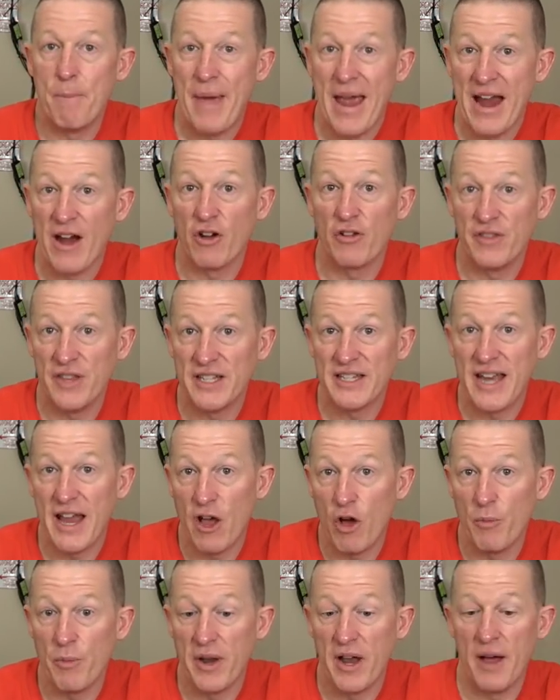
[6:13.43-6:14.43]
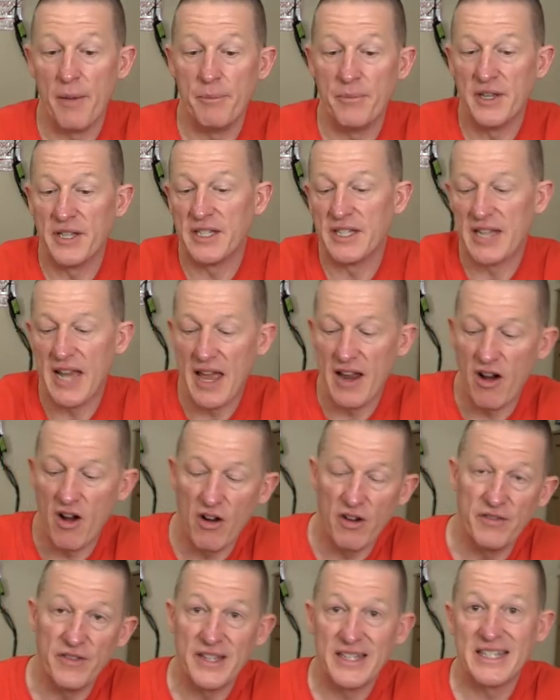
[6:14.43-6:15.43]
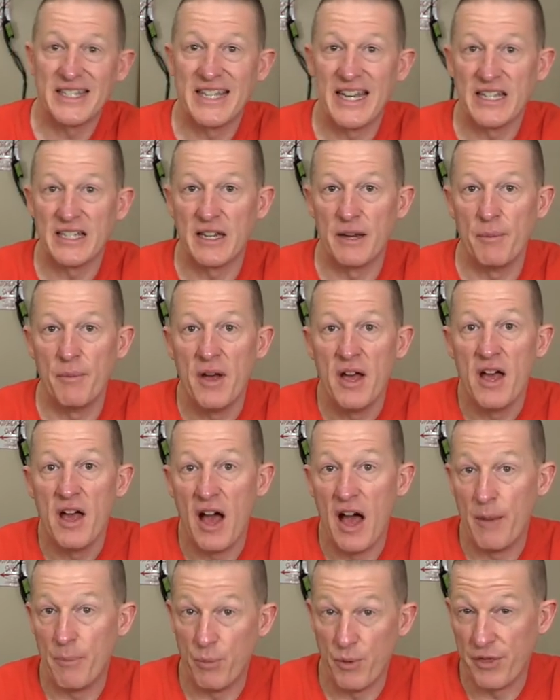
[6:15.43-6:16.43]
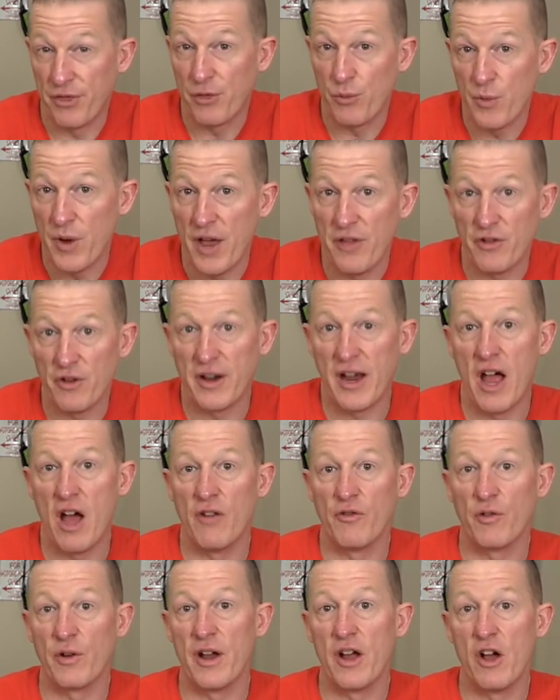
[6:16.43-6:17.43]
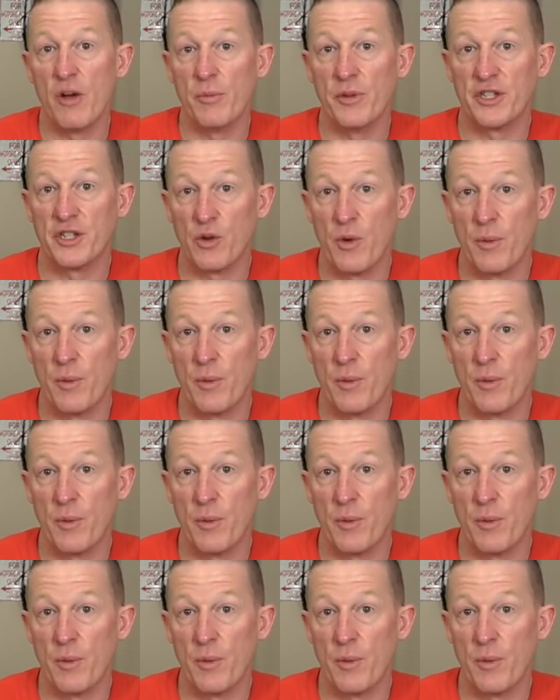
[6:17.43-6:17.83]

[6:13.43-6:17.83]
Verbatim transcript: pair this helmet up, this 10R and this system, up with three other Cavalry helmets,